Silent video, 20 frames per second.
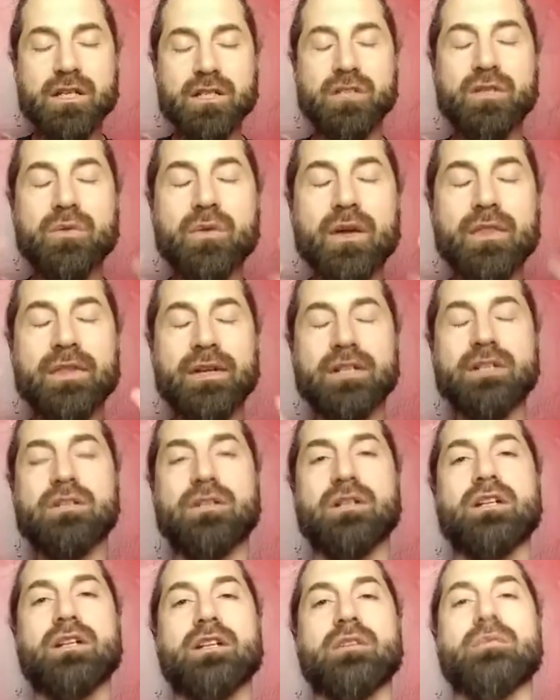to what they're
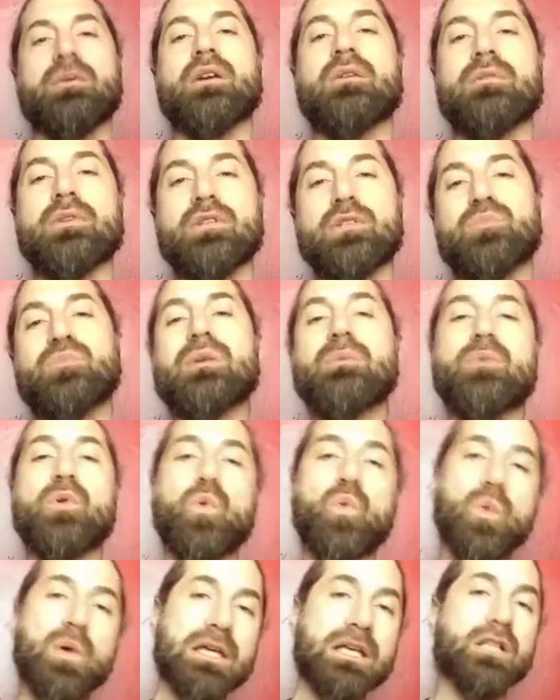talking about because people
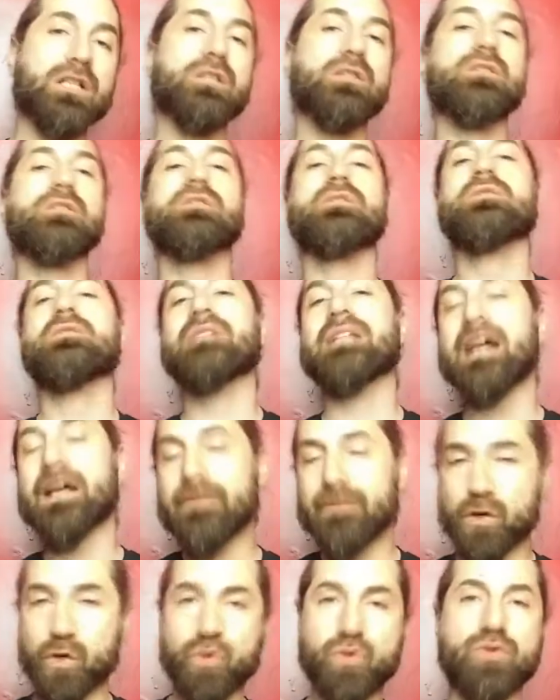will
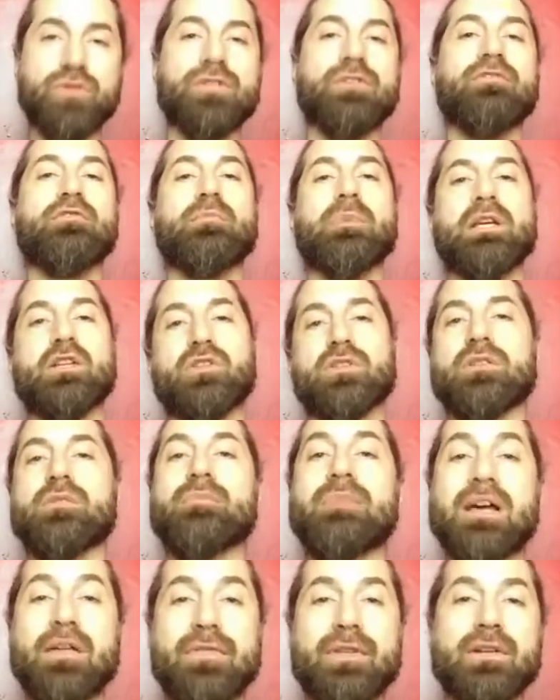divulge information
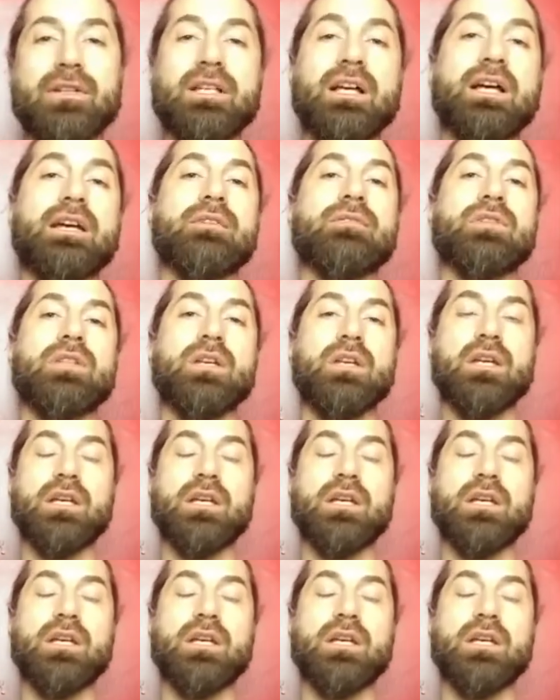about their lives.